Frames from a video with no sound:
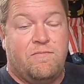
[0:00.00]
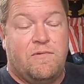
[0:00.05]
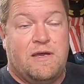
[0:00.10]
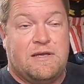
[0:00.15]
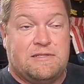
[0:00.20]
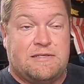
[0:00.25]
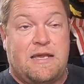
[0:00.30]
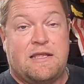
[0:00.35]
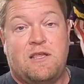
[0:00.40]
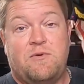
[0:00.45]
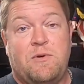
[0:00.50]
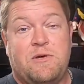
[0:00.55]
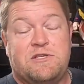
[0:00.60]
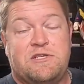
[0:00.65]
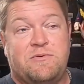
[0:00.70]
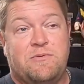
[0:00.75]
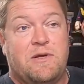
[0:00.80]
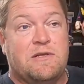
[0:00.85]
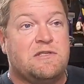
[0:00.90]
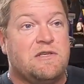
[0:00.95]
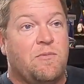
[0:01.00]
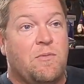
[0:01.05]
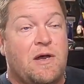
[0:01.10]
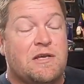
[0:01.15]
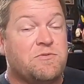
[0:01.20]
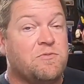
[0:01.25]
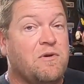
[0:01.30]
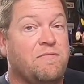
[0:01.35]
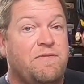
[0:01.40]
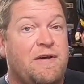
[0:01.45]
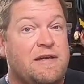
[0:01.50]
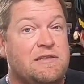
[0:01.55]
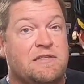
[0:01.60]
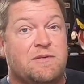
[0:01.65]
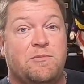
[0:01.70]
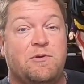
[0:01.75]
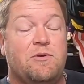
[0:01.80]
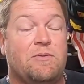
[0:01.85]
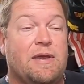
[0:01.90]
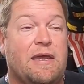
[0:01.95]
exactly what she wants, I might as well find
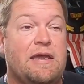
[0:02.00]
someone who